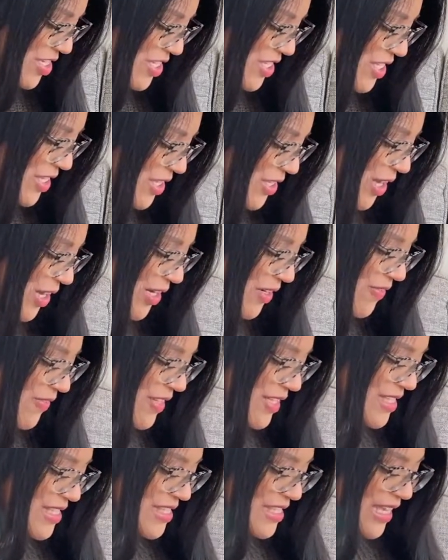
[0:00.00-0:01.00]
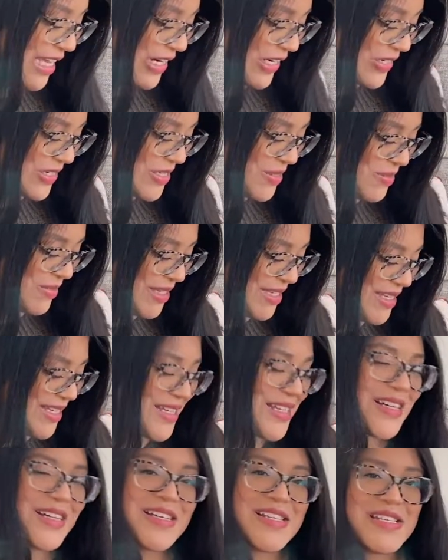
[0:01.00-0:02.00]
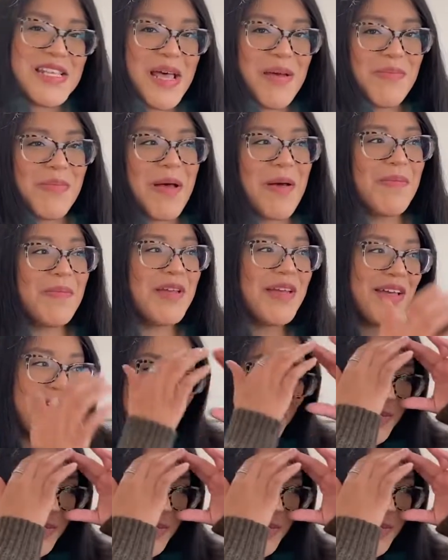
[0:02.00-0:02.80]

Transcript: thought of it scares me because I'm like, what